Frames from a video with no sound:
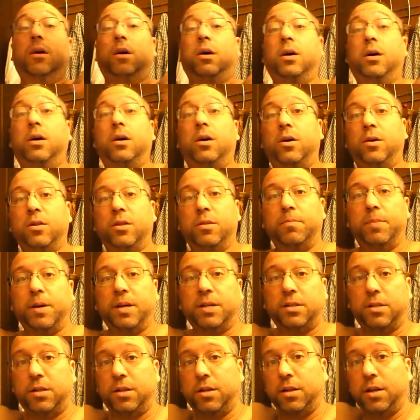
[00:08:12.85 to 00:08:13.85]
Oh, the
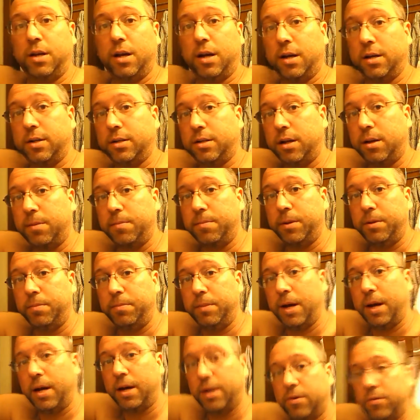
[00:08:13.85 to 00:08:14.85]
best to you guys. I'll be
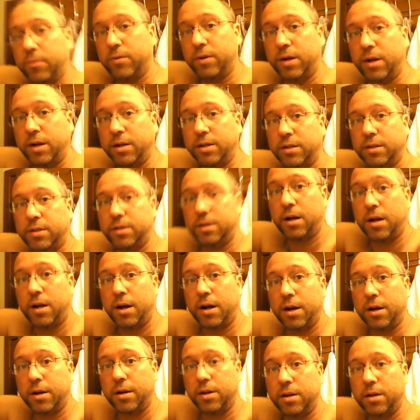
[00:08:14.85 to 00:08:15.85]
back when I
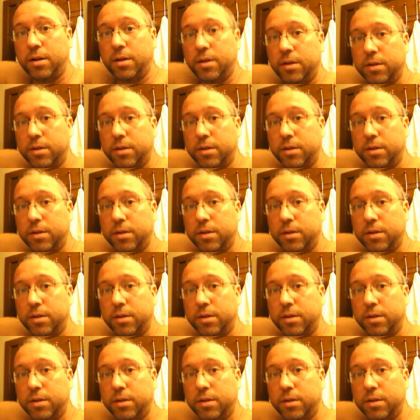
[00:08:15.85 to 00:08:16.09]
decide.